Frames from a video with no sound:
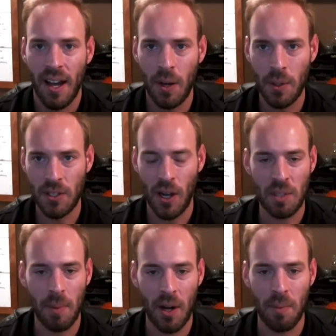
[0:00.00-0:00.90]
I'd always
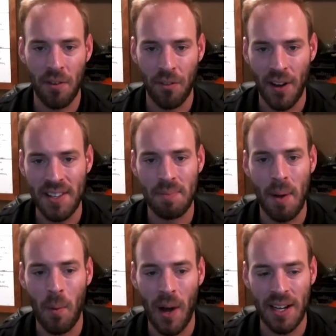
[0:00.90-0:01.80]
talked about it with my friends
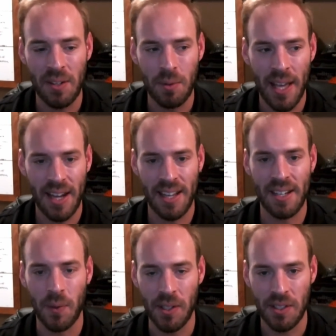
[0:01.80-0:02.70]
about wanting to get
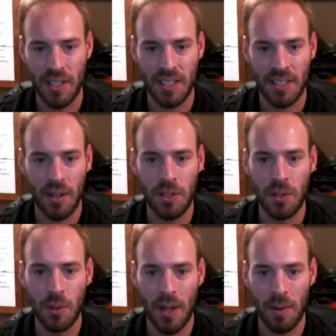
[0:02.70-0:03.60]
into real estate because I always
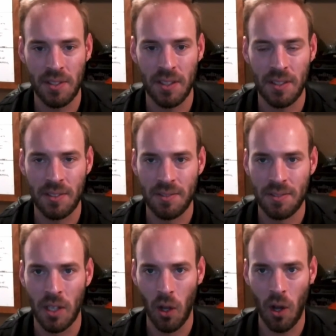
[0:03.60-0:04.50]
knew that was the
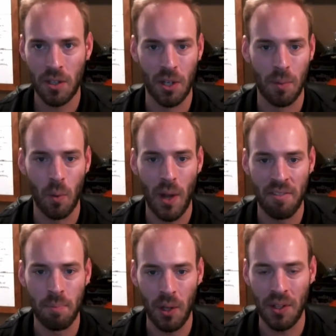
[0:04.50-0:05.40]
long-term way
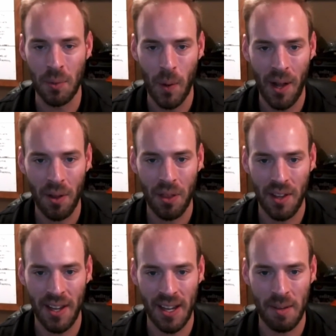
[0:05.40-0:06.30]
of building wealth
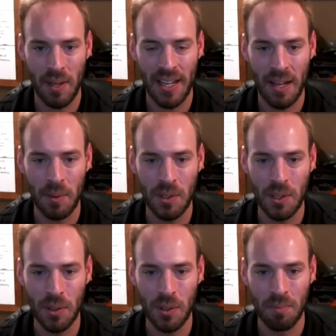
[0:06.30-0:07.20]
and being able
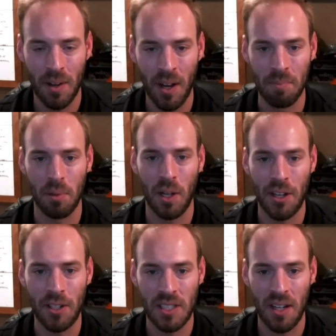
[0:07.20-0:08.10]
to
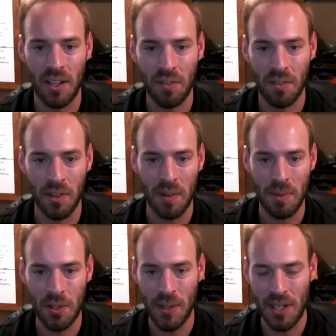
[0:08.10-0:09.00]
unplug yourself from
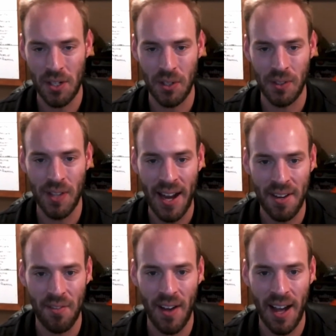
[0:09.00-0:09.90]
the traditional 9
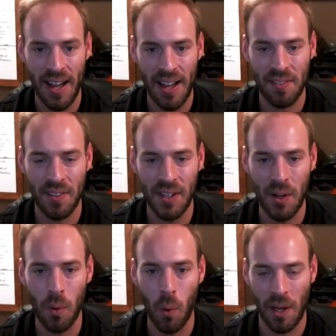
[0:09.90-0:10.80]
to 5,
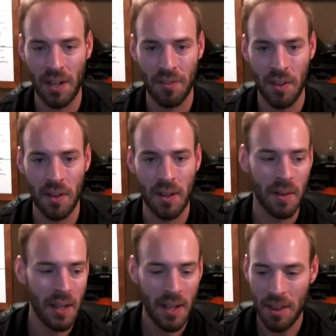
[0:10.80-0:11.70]
working for the
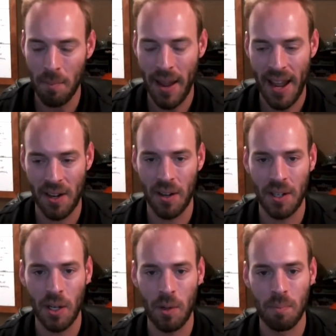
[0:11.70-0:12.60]
man or,
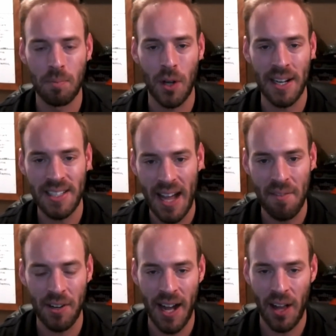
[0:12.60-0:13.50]
trading
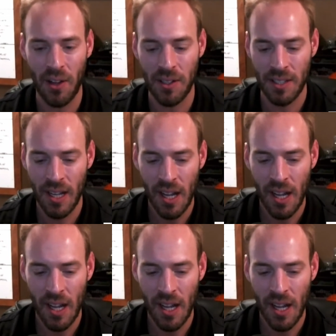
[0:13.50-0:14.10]
time for dollars.